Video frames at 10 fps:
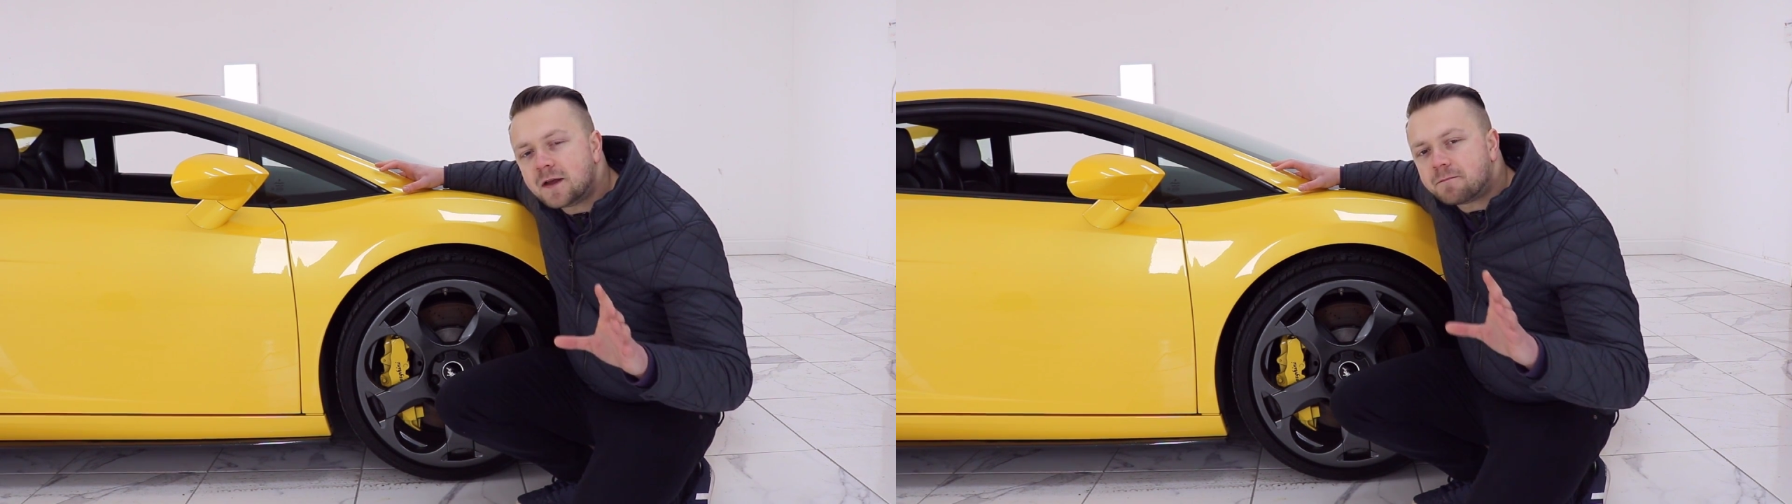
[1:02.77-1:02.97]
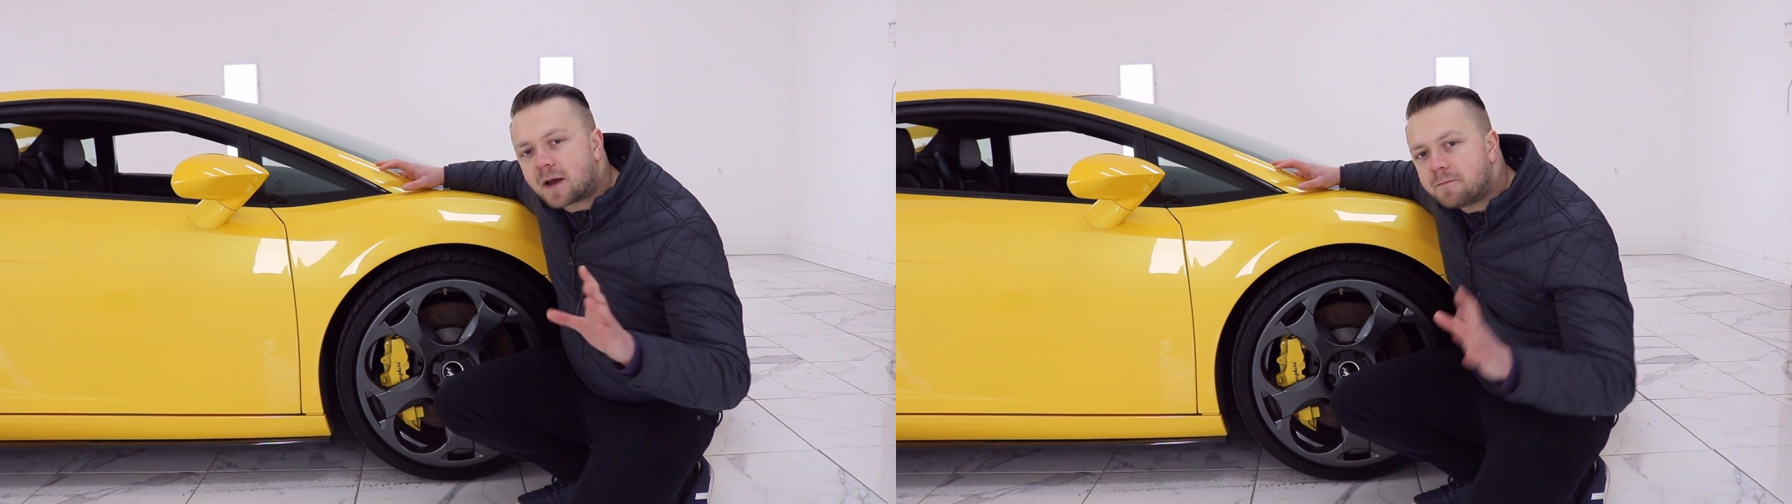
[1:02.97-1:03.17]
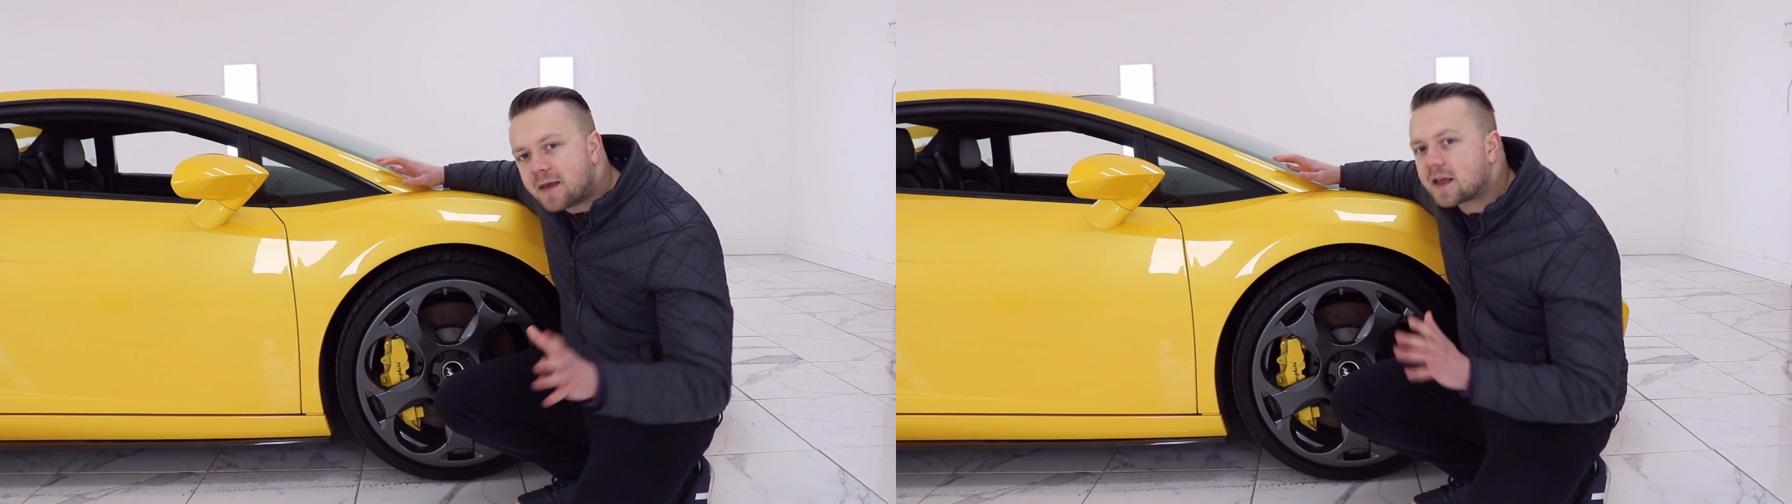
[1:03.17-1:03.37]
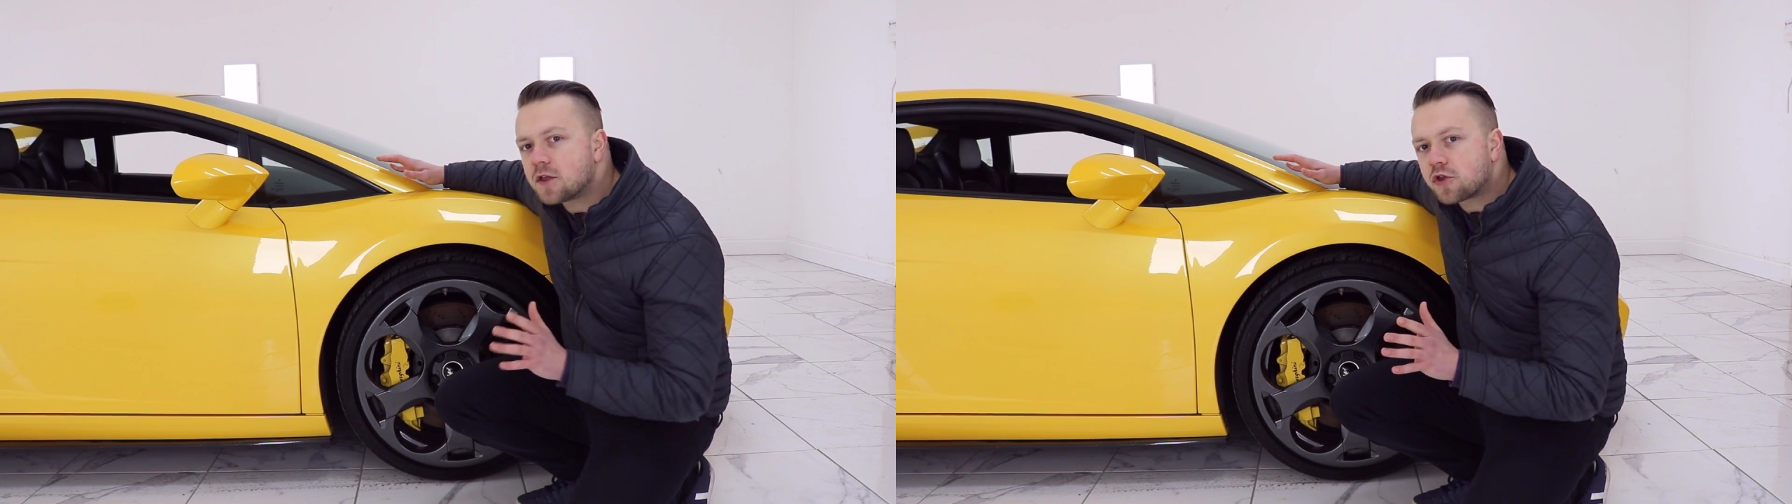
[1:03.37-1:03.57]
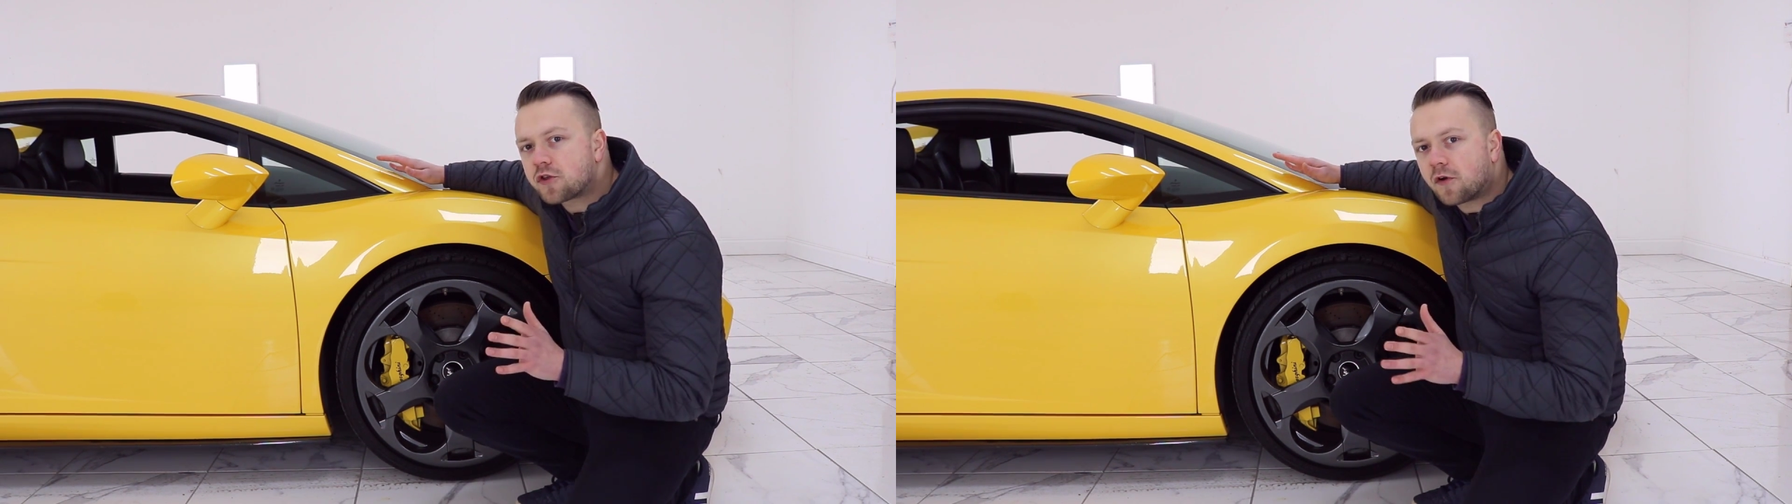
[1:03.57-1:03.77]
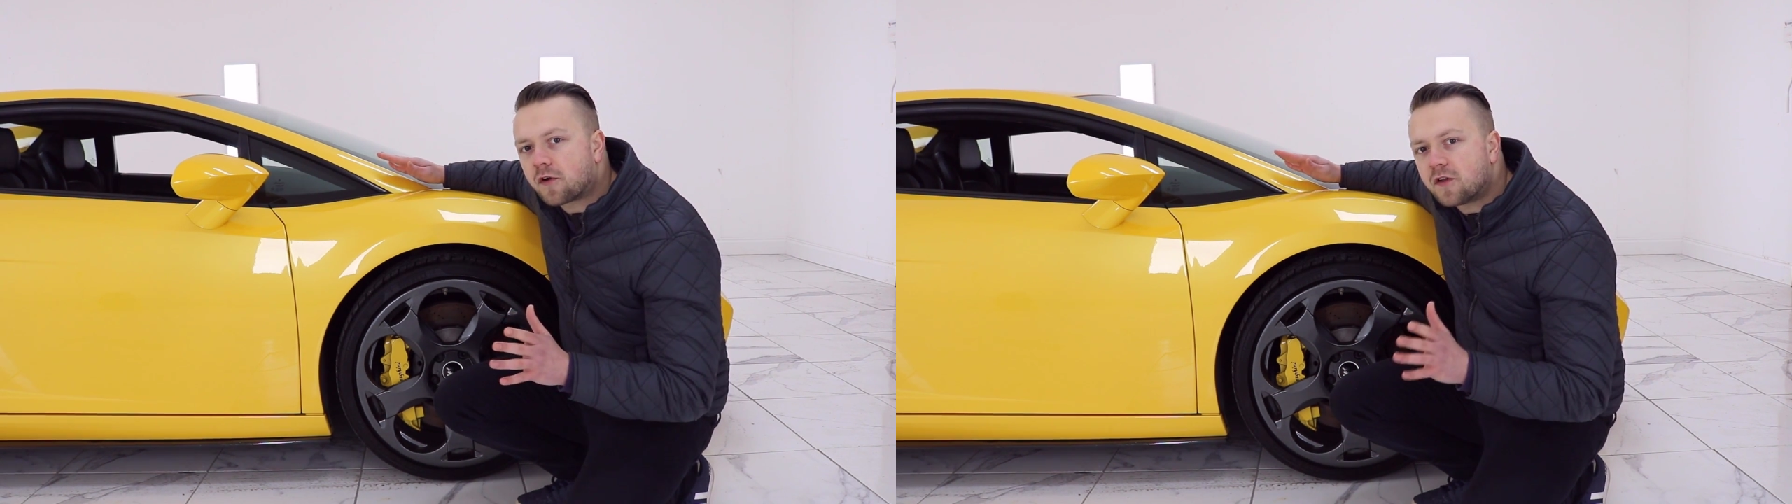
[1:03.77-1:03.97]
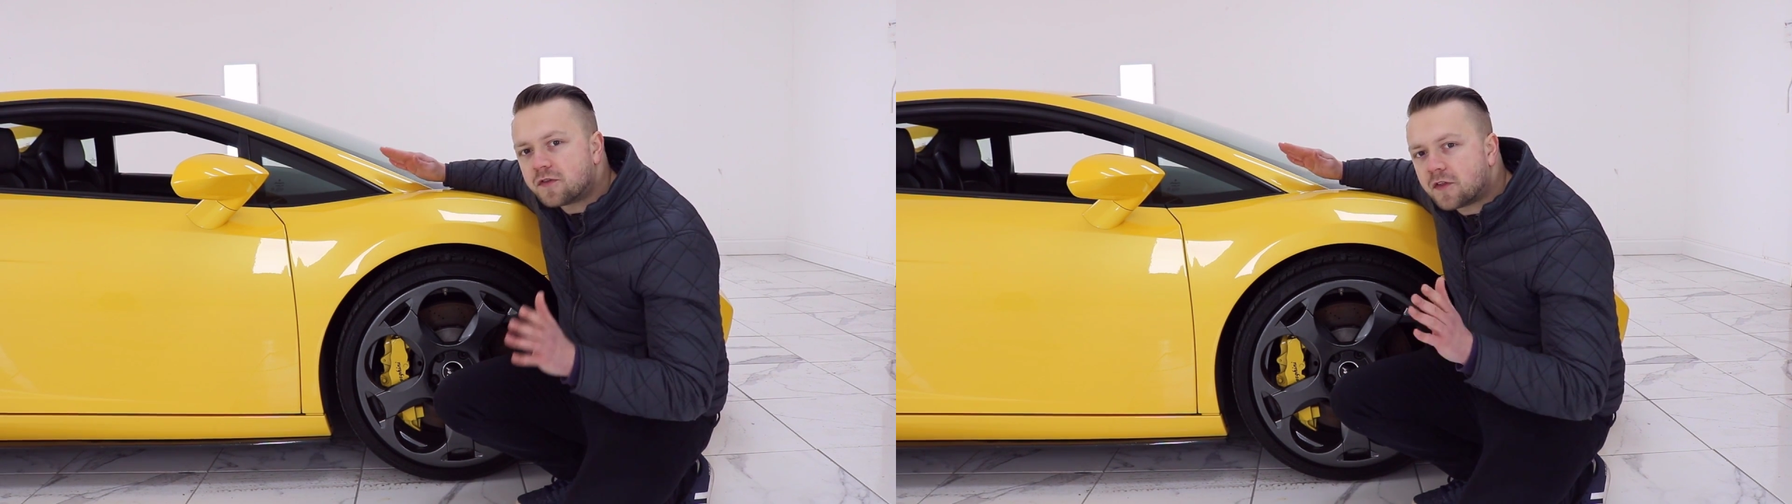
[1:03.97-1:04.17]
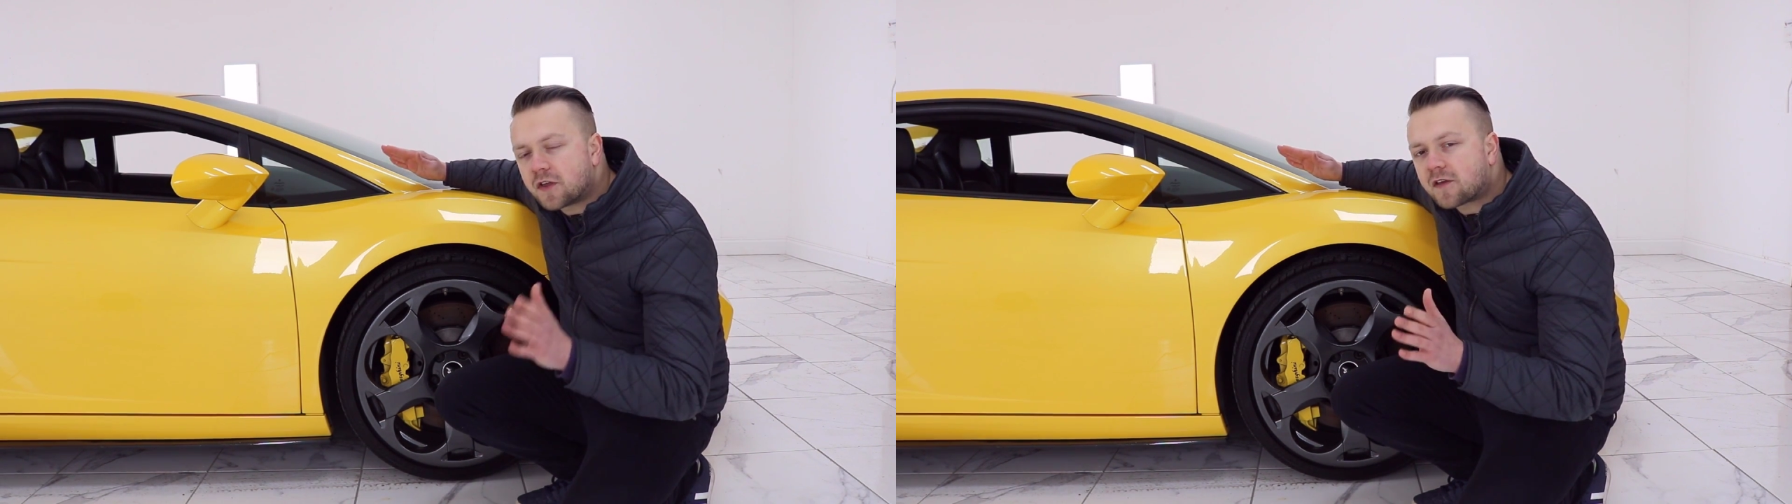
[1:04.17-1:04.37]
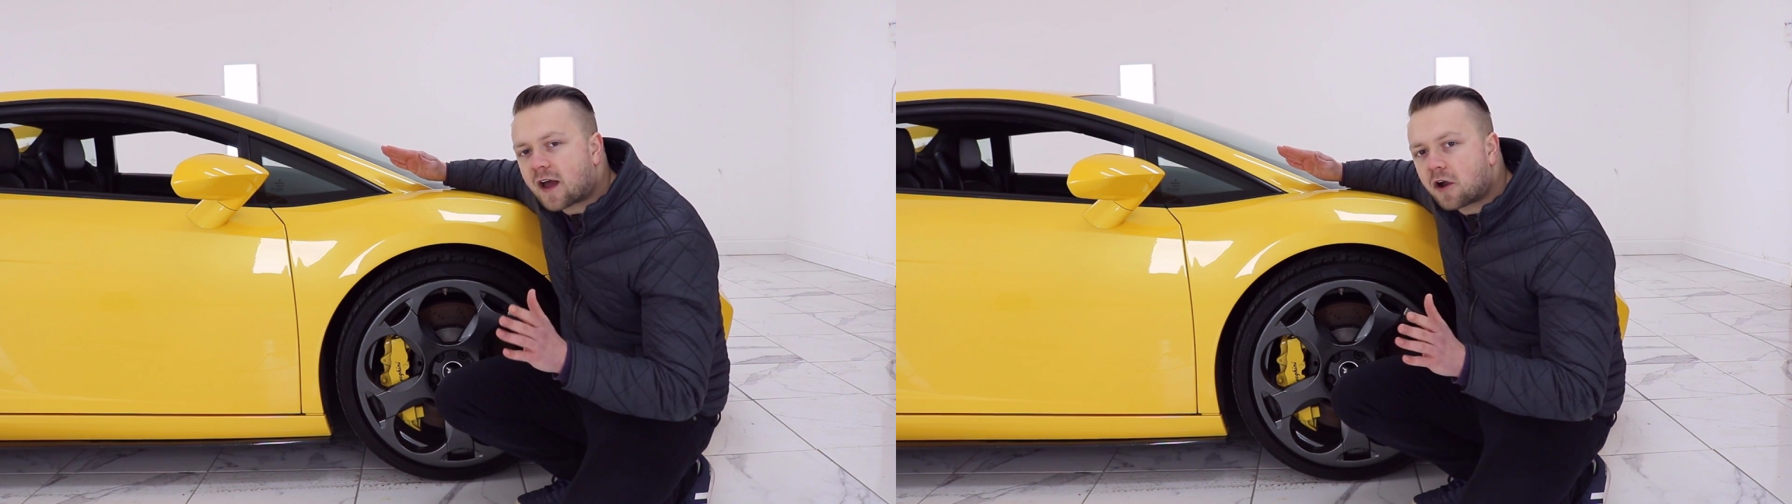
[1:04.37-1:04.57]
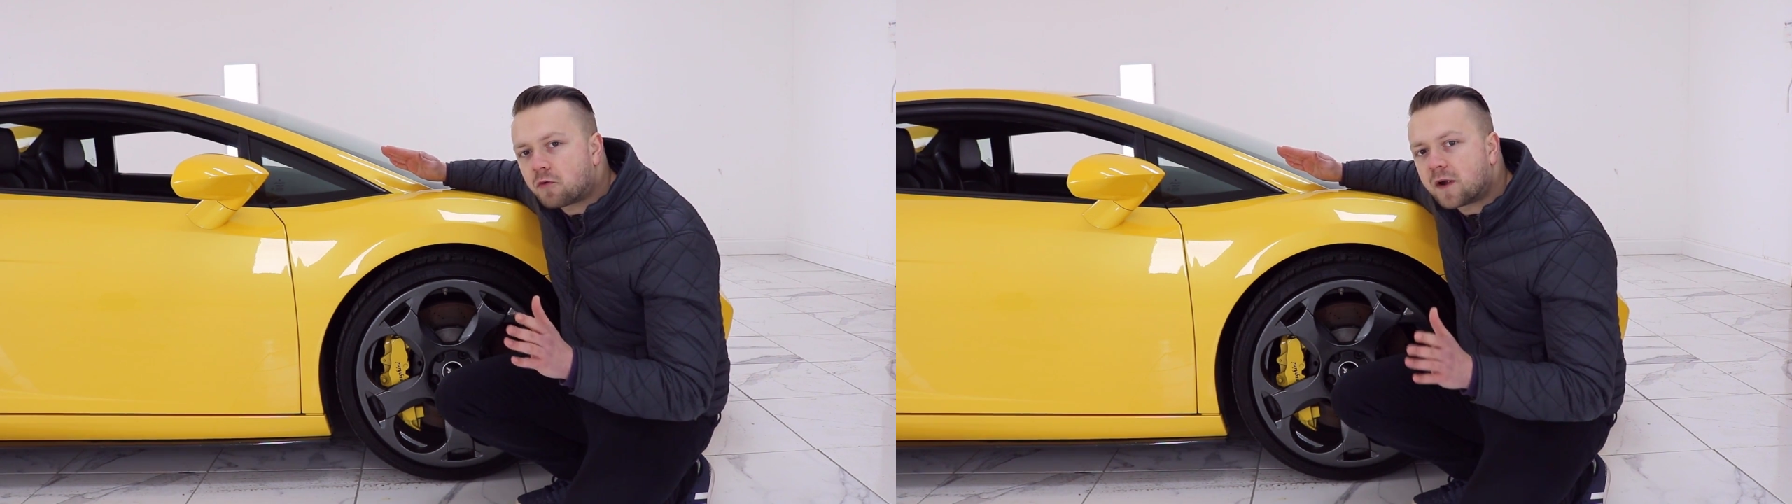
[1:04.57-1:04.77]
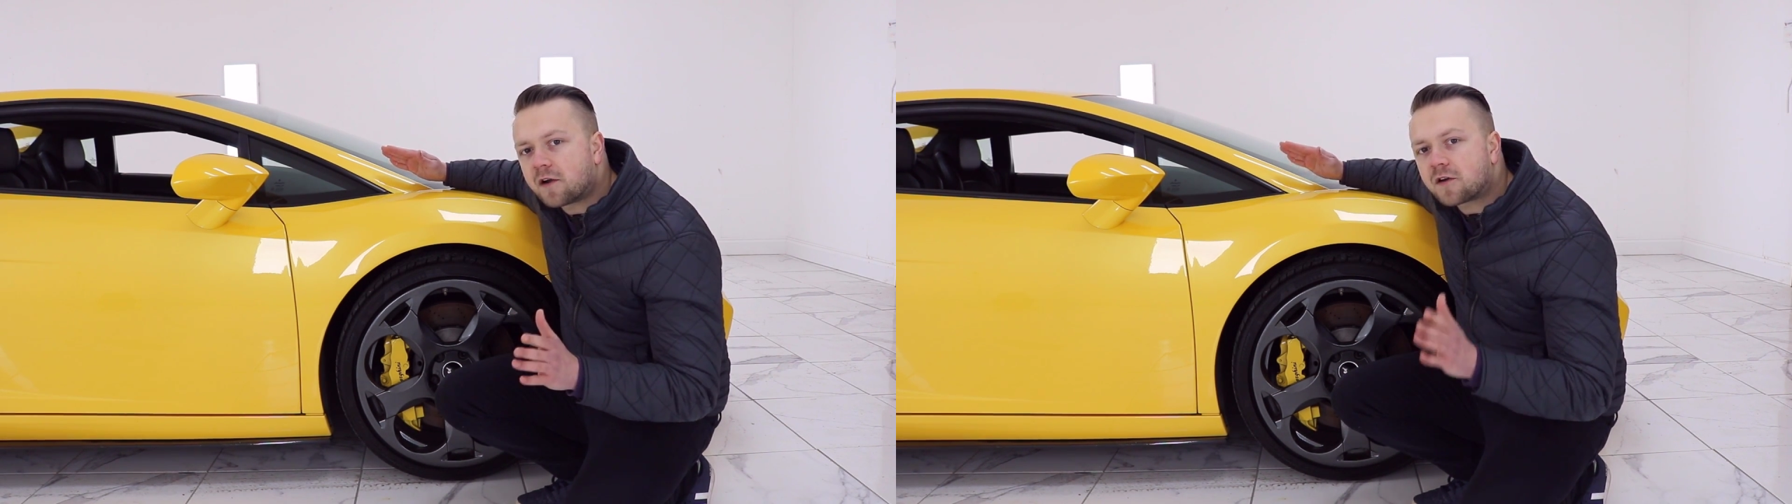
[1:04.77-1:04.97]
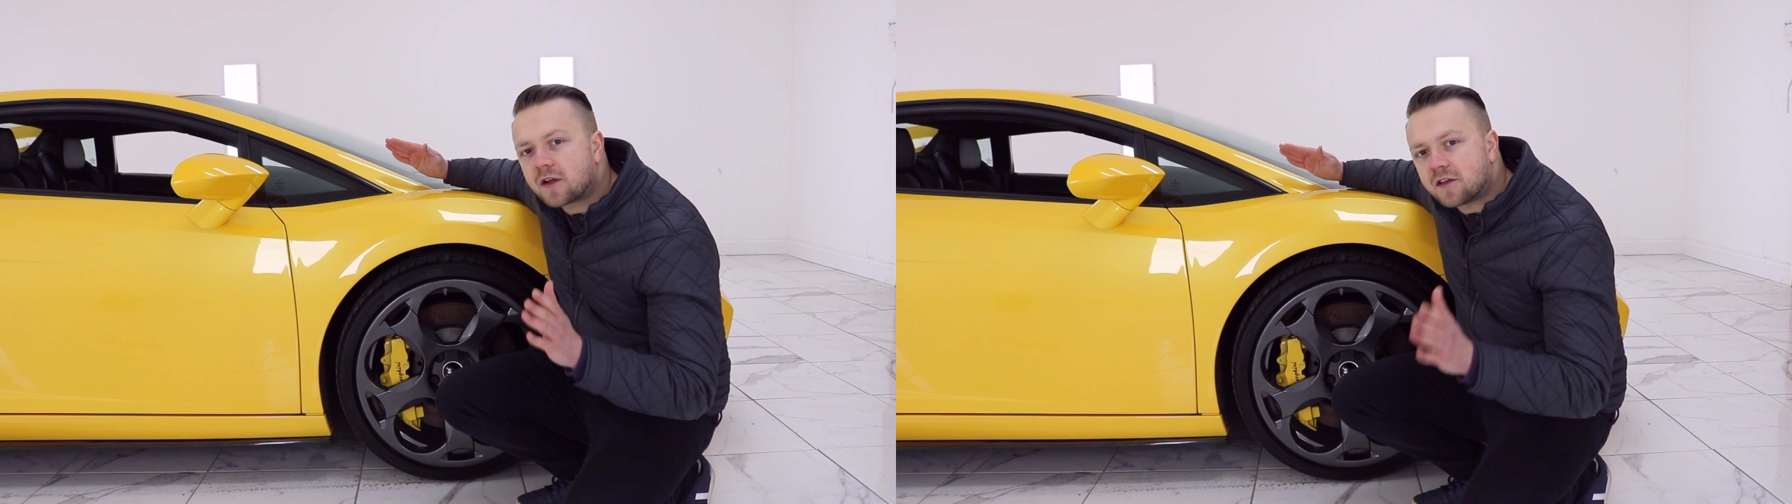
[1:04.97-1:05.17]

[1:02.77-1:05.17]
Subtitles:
by making sure that the tyre wear